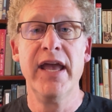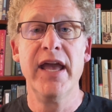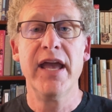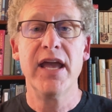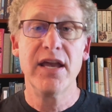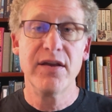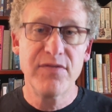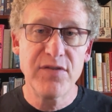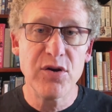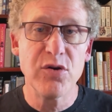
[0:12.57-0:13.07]

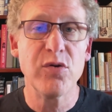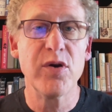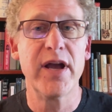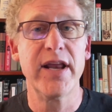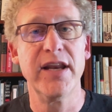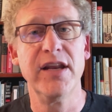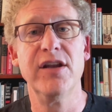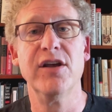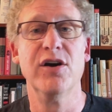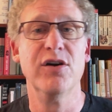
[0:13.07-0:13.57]
If you're
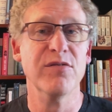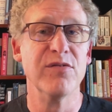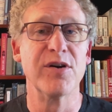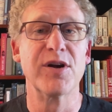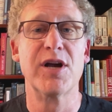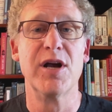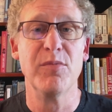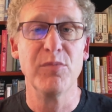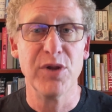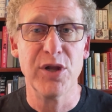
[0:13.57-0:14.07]
ready to
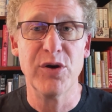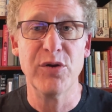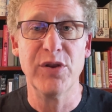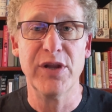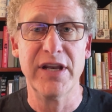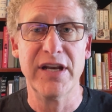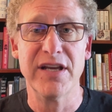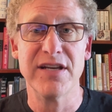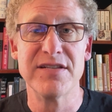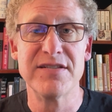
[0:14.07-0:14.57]
overcome
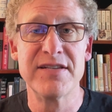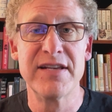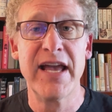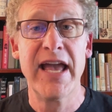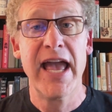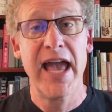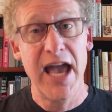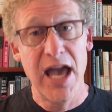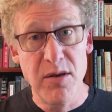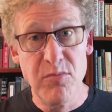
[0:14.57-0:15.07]
loneliness
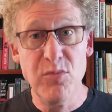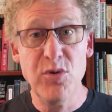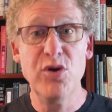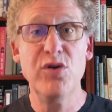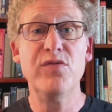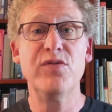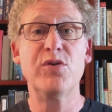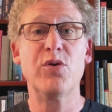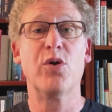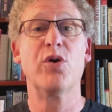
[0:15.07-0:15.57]
and
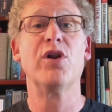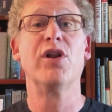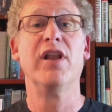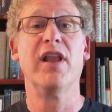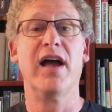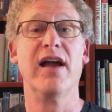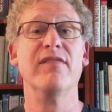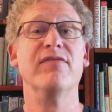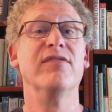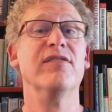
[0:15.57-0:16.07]
move toward a
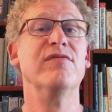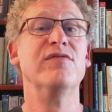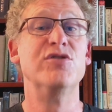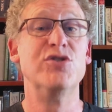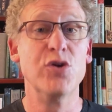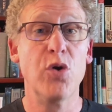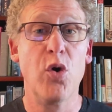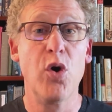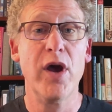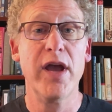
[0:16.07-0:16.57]
life of
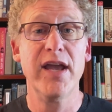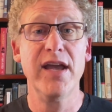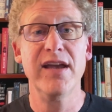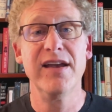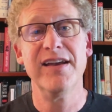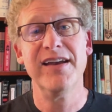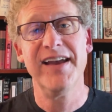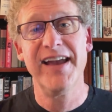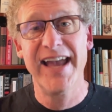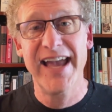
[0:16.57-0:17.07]
joy
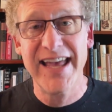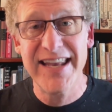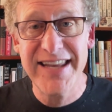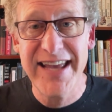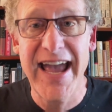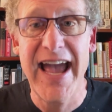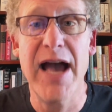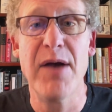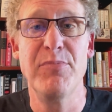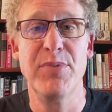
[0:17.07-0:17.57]
and
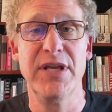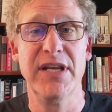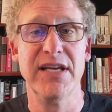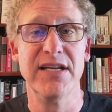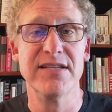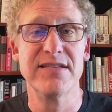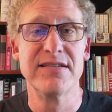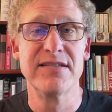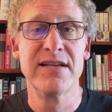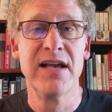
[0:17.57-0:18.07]

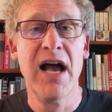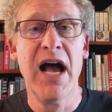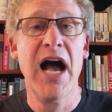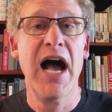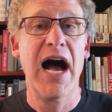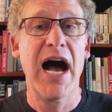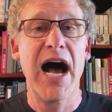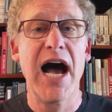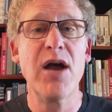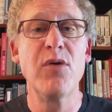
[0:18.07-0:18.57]
happiness,
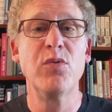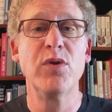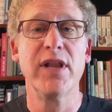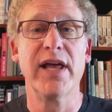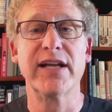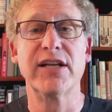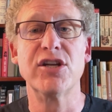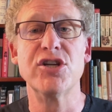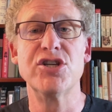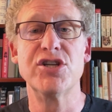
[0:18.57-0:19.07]
I would
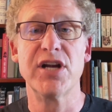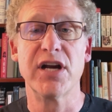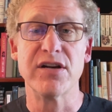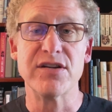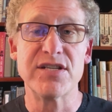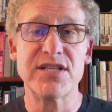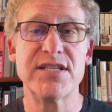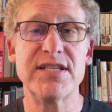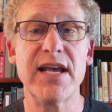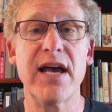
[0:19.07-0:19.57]
like to share
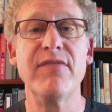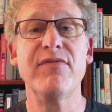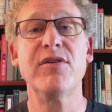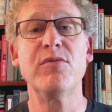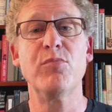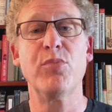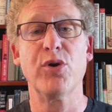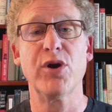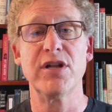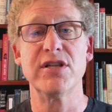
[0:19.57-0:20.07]
7
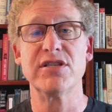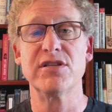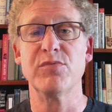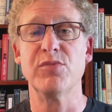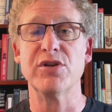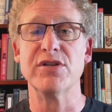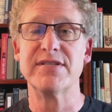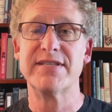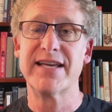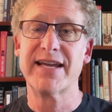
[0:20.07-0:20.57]

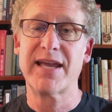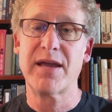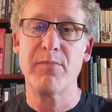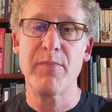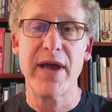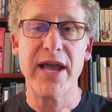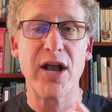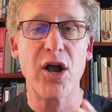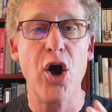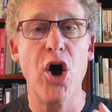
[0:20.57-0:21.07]
principles that can
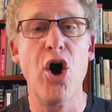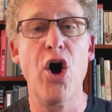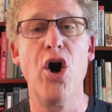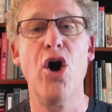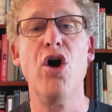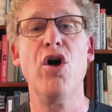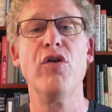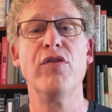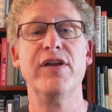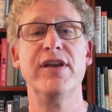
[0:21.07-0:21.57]
make
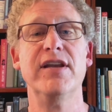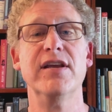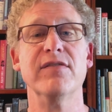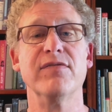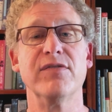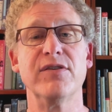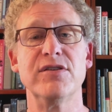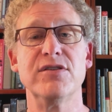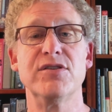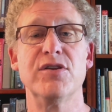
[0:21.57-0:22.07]
all the
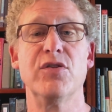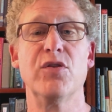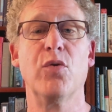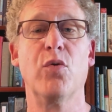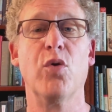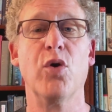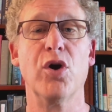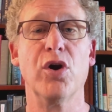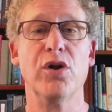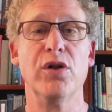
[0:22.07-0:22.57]
difference in the
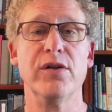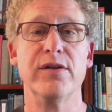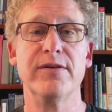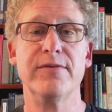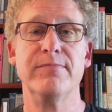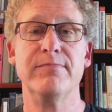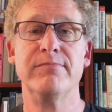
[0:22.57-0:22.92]
world.